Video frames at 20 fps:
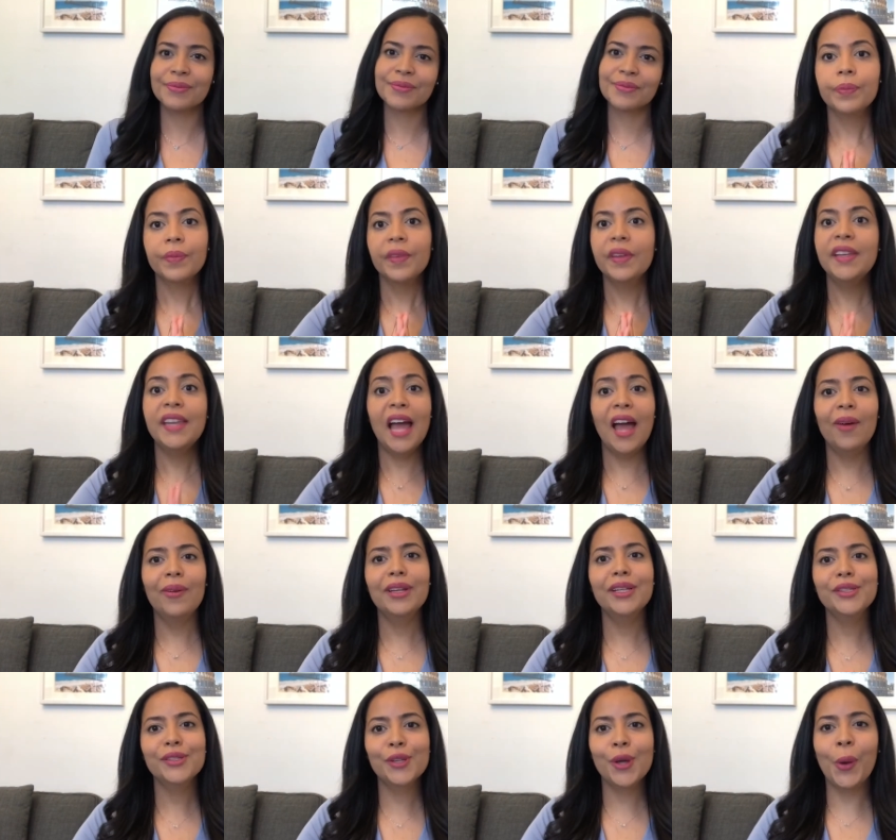Now let's
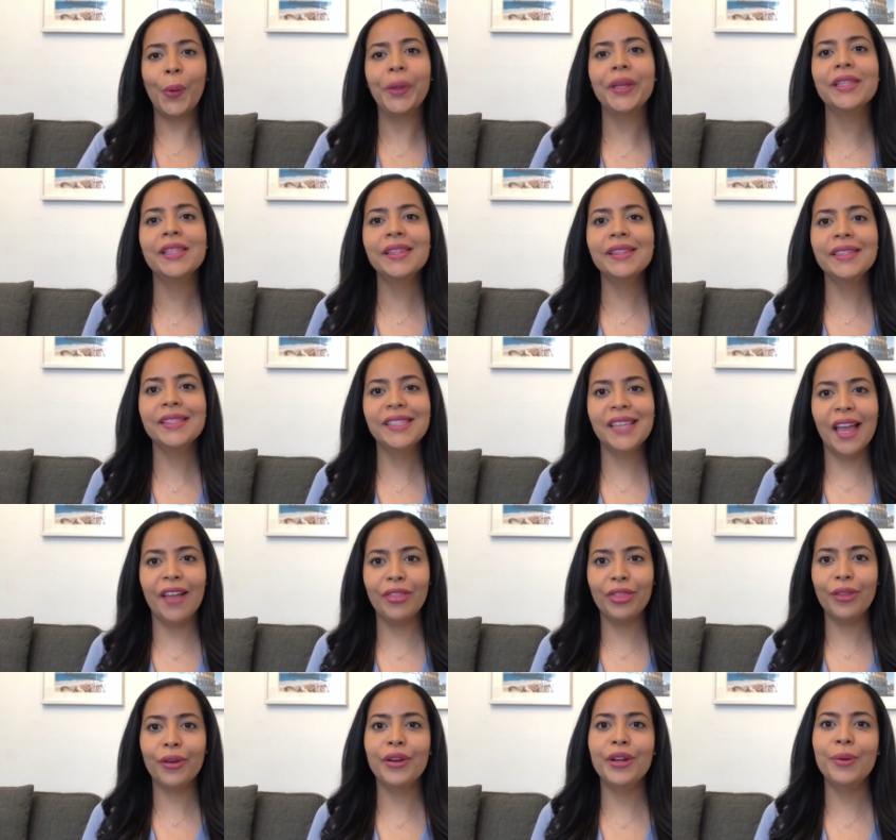go into the
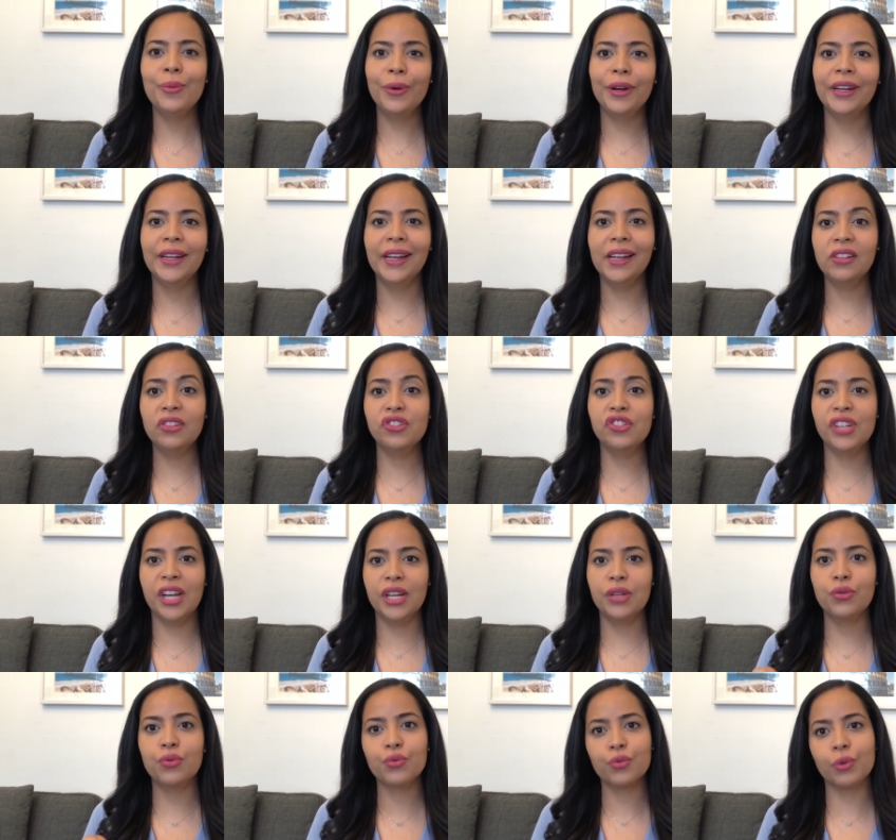1031 exchange
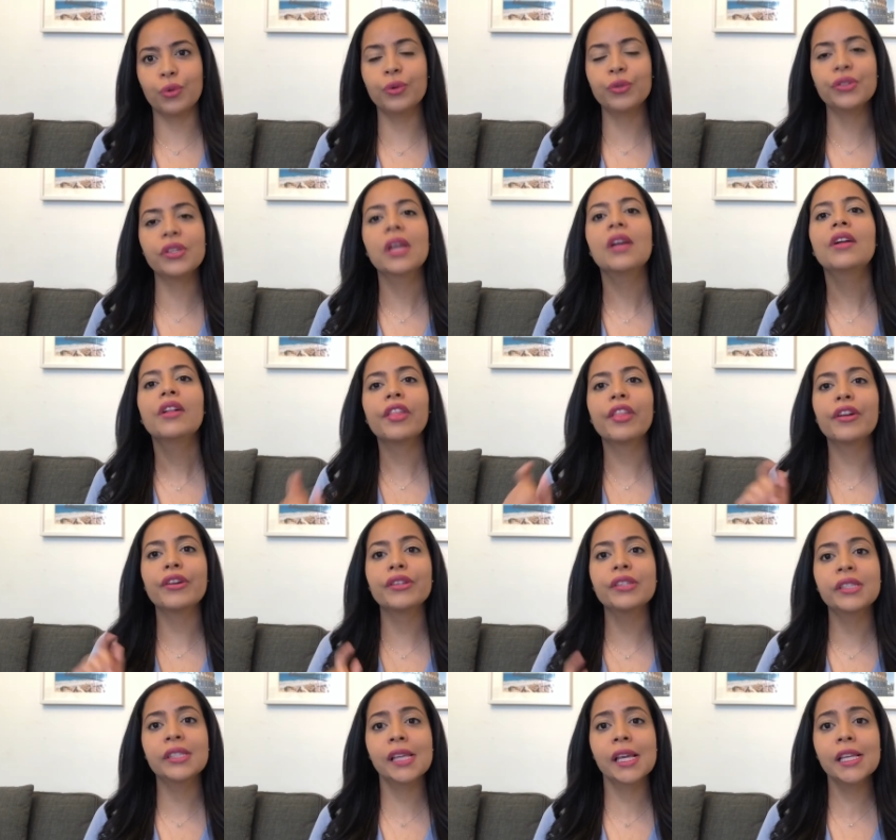rules. There are
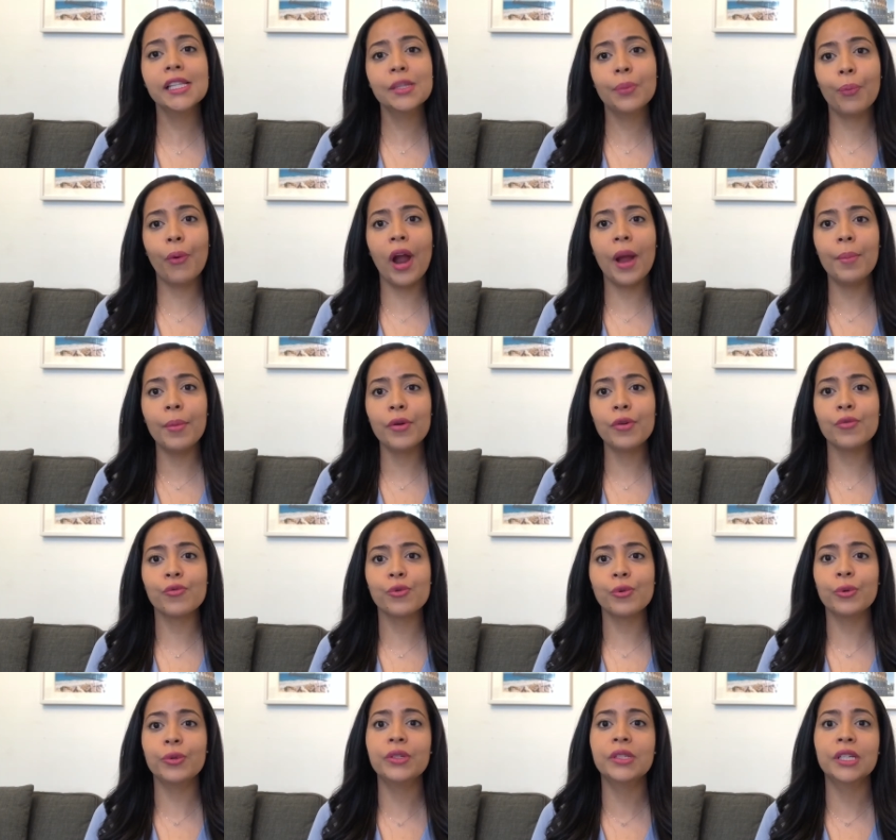6 primary
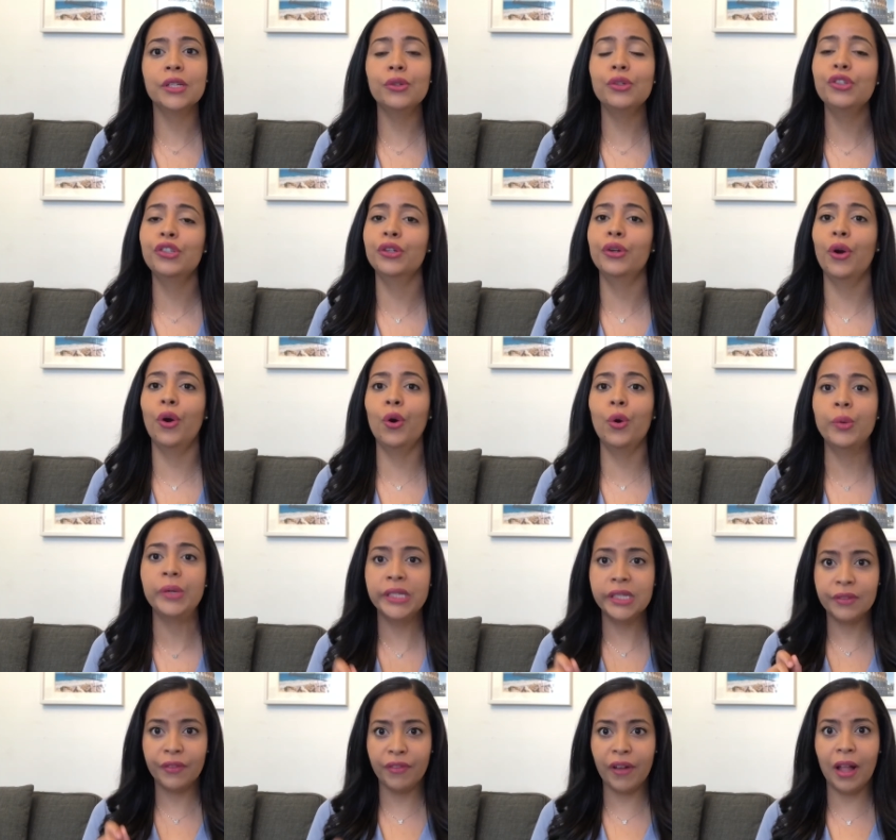rules that you should always
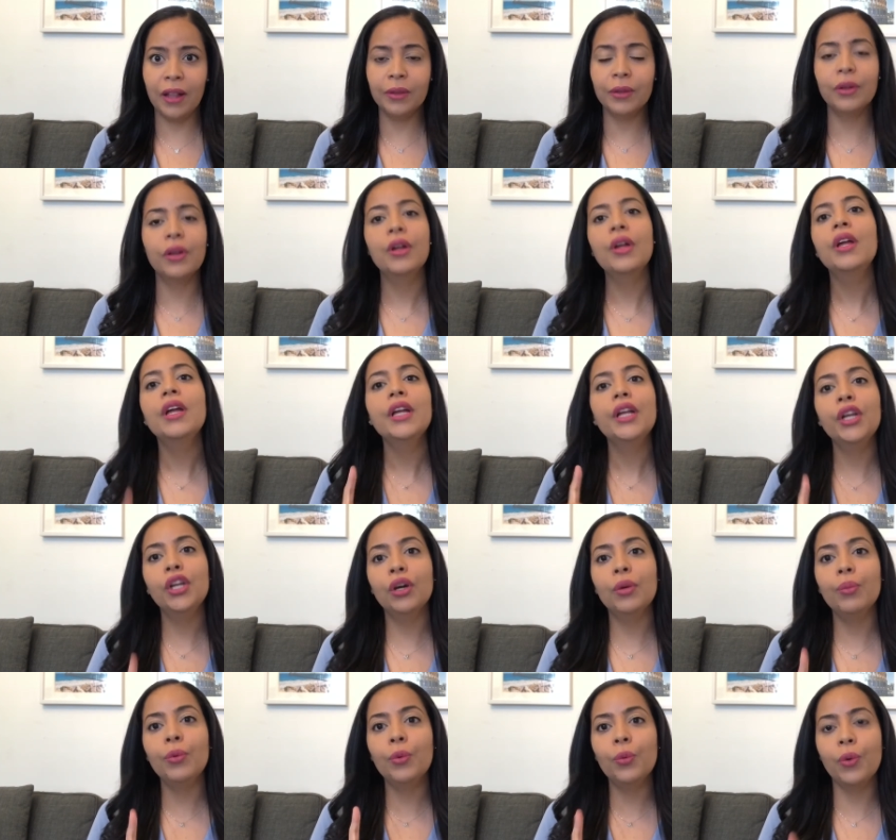follow. Number
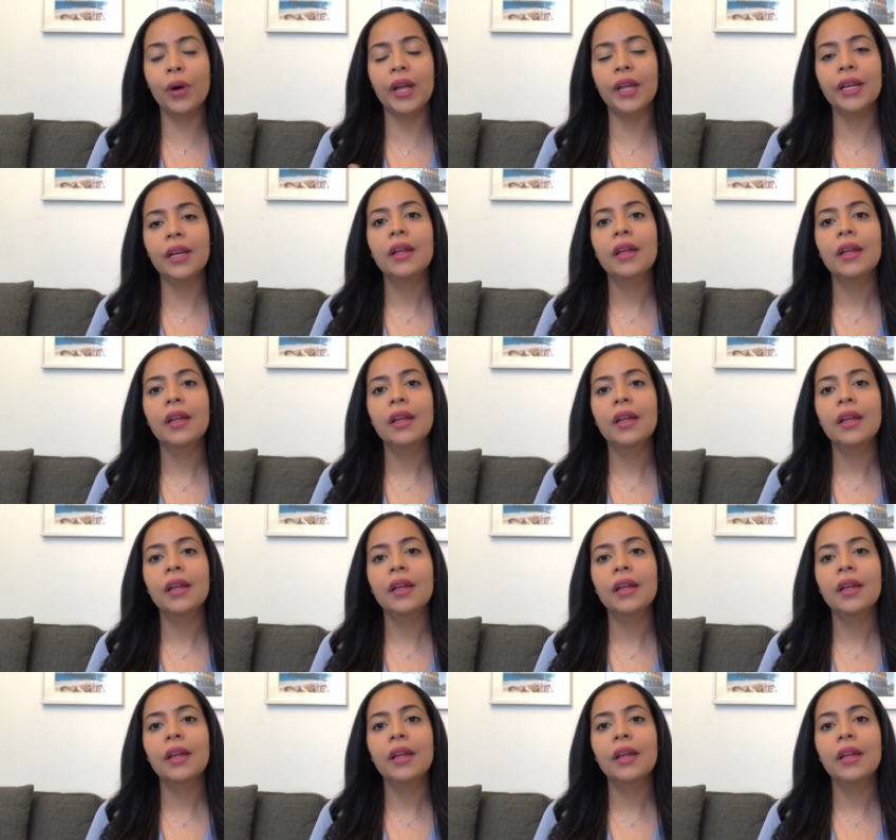1,